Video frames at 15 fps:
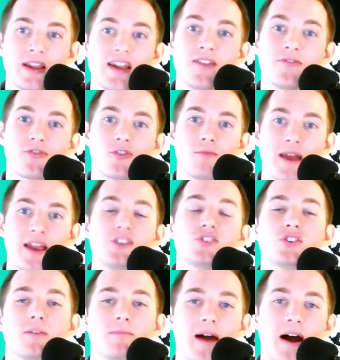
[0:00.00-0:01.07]

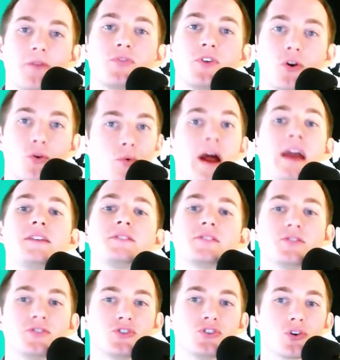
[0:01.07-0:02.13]
information about their rights
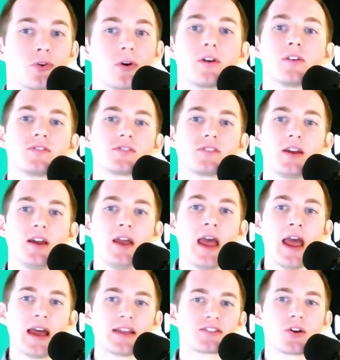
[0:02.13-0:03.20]
as jurors.
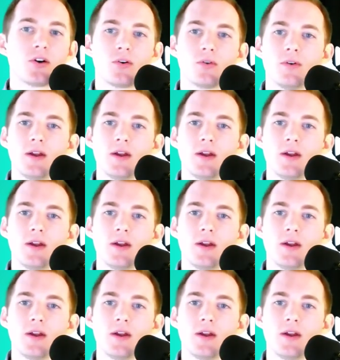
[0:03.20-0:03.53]
And so